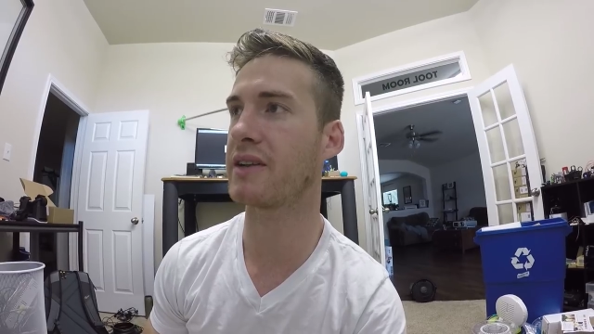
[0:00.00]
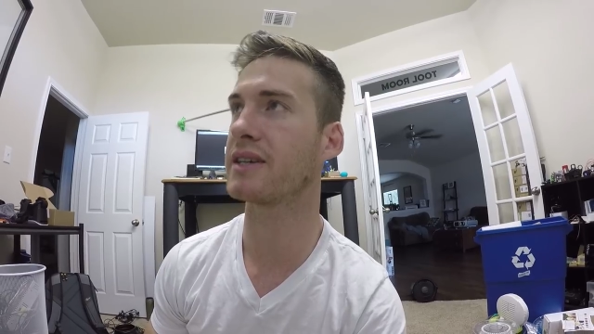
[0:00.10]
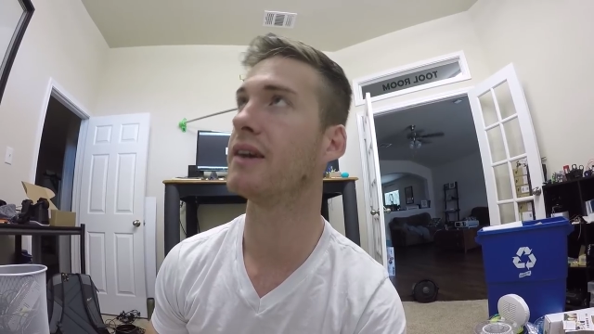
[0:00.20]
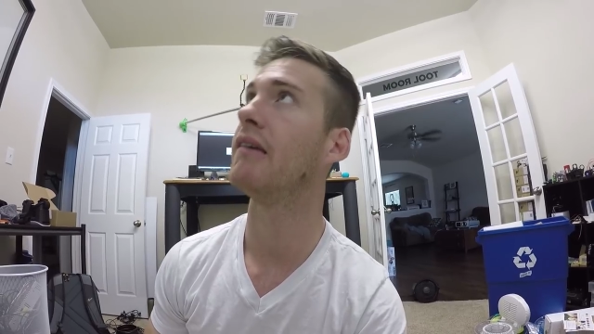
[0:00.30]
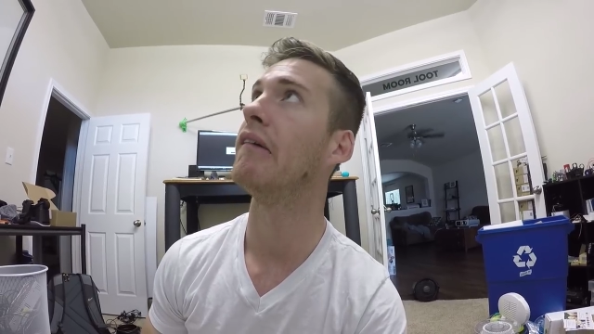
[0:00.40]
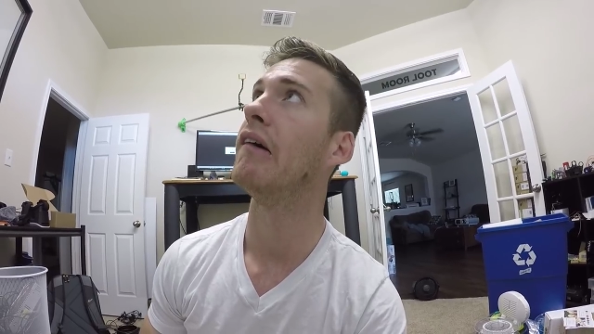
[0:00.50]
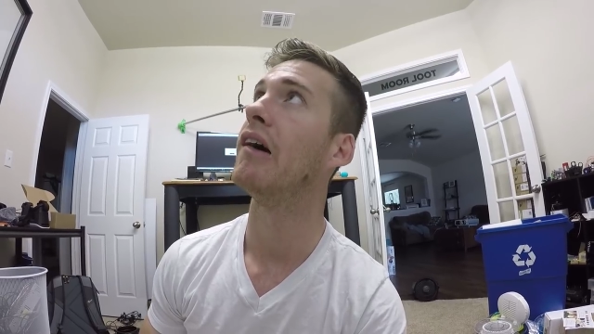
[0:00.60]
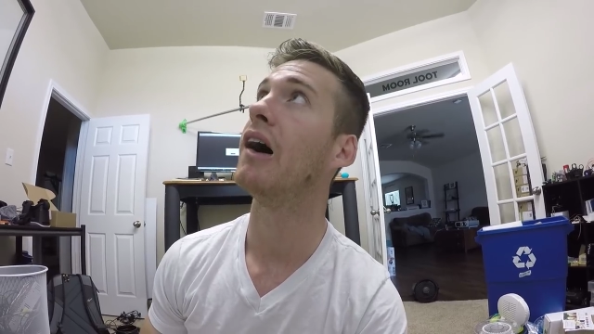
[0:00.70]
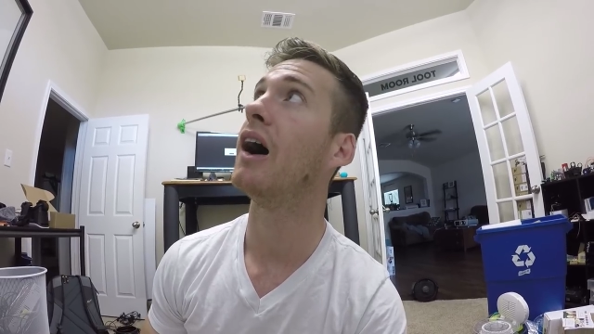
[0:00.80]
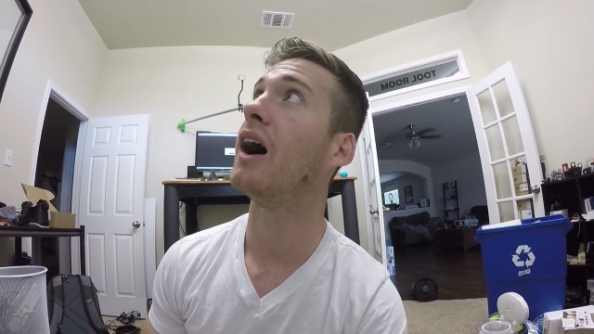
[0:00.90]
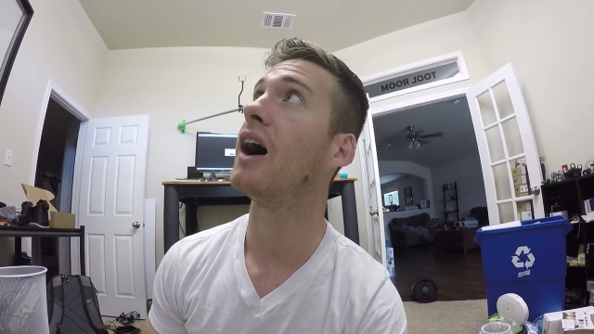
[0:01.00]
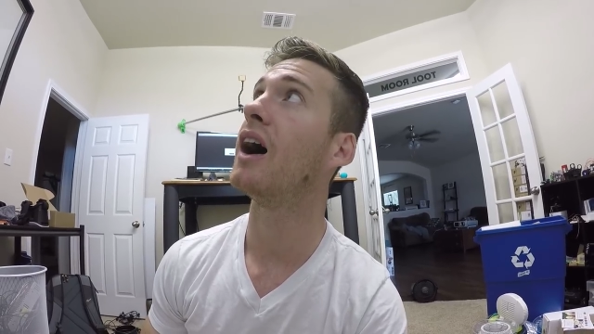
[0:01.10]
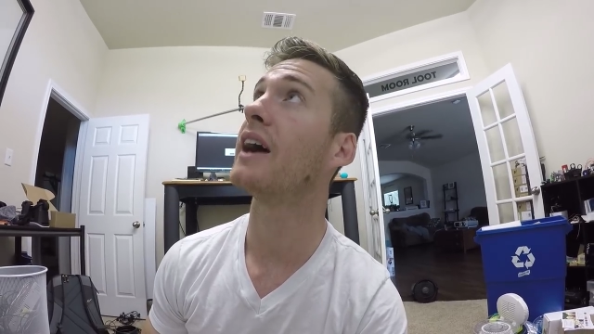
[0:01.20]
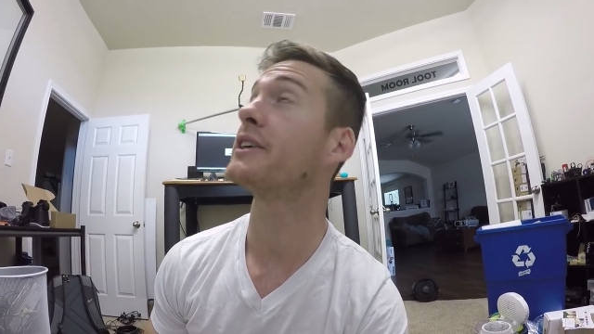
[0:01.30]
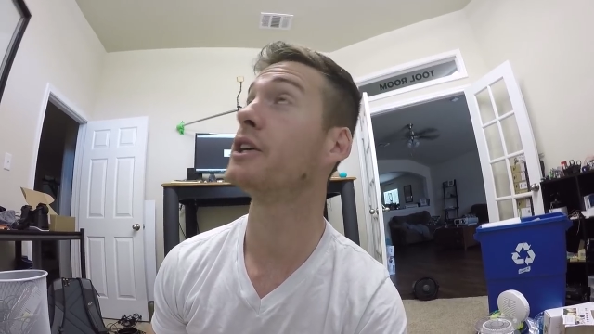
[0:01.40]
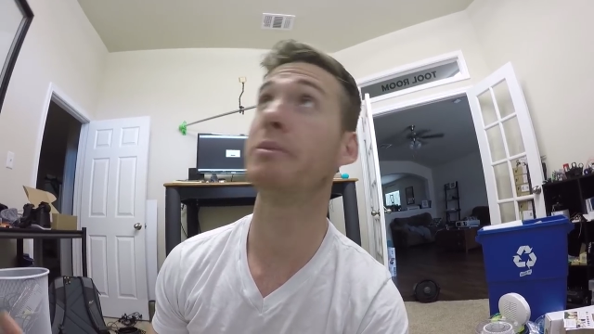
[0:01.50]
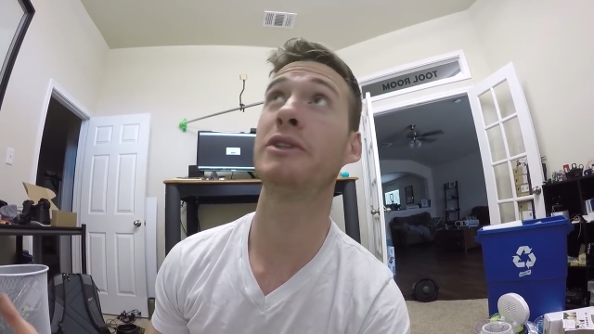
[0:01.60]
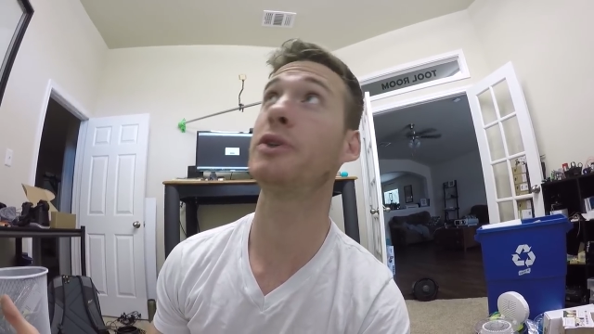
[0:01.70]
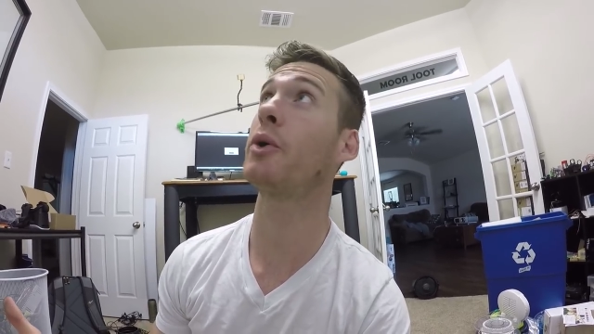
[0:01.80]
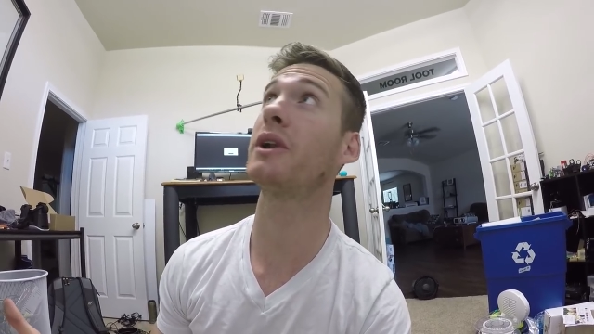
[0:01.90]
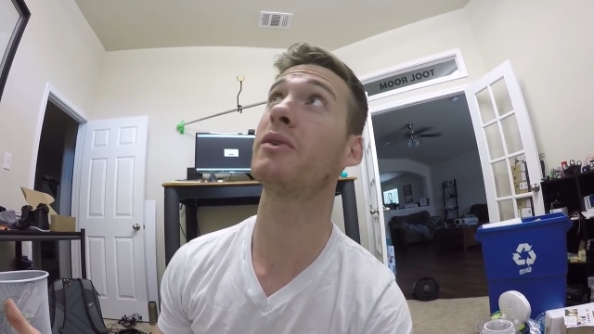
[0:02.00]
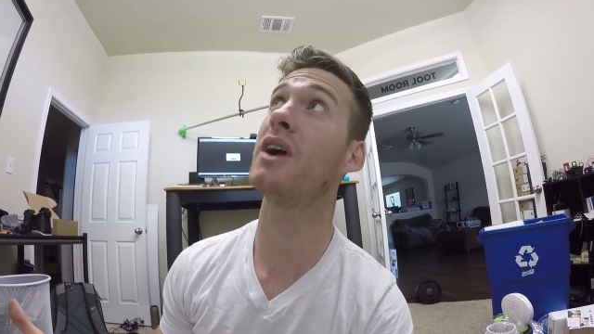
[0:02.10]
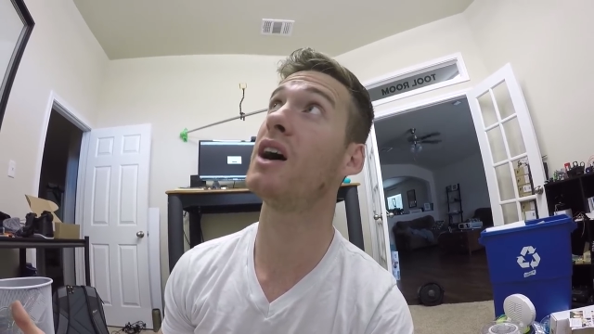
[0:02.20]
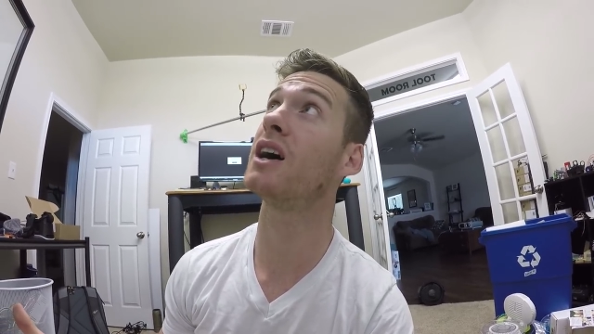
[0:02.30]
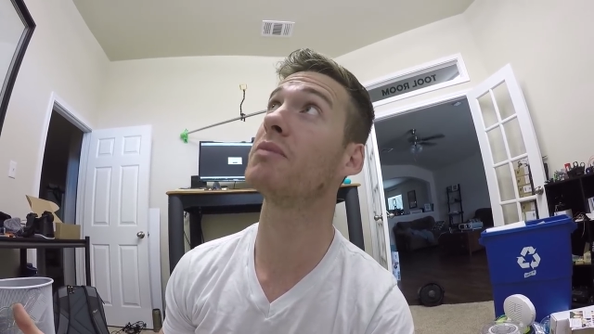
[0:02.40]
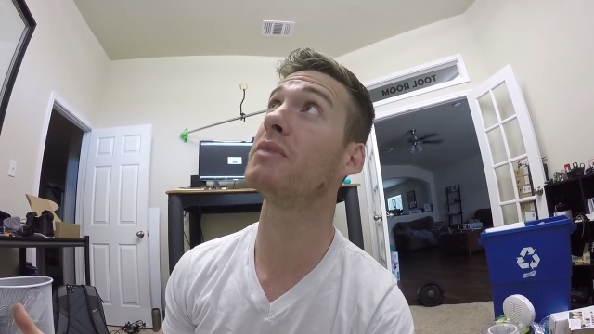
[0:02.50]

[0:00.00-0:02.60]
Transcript: I uh, could be totally wrong,